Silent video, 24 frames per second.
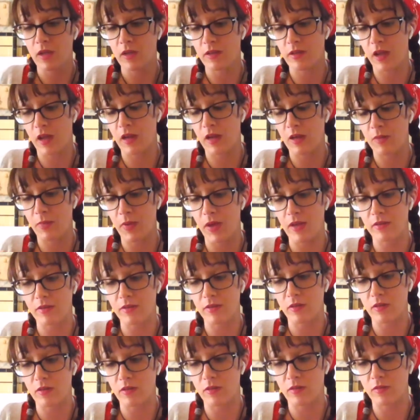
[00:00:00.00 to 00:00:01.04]
Ten of
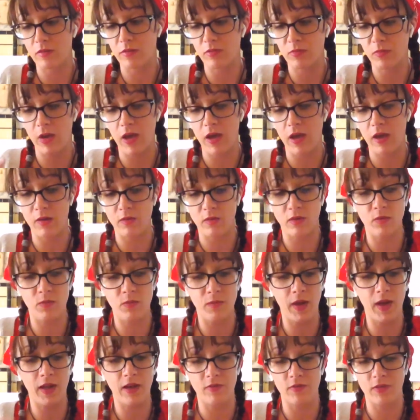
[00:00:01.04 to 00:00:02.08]
Pentacles. Wow. You
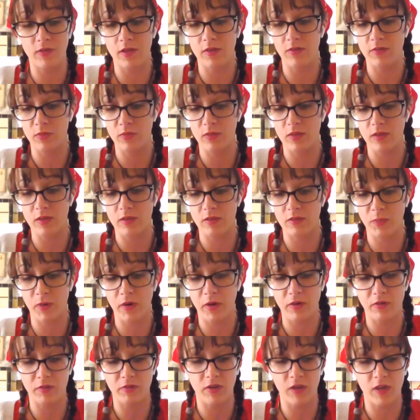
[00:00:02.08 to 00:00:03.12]
might have lived with this
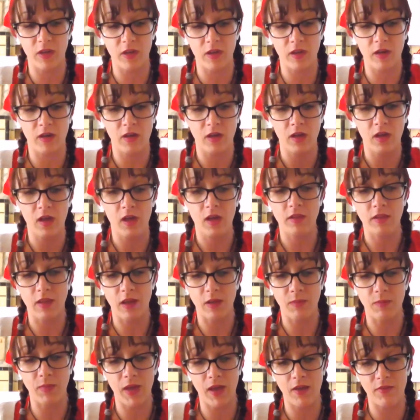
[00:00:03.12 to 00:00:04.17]
person.
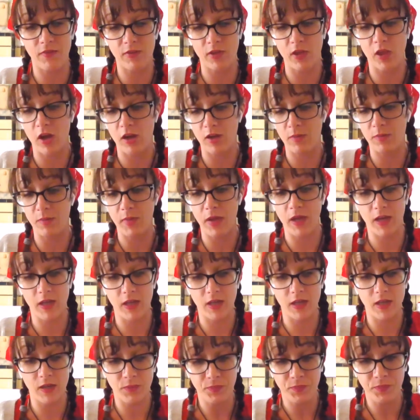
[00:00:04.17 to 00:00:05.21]
They may have a lot of
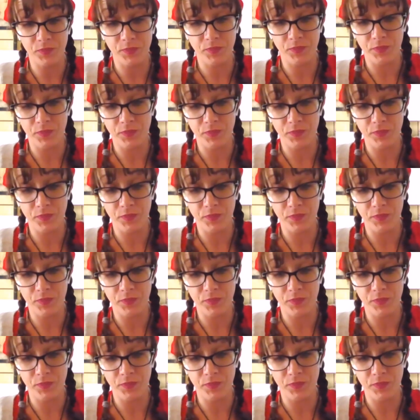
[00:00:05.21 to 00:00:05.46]
money.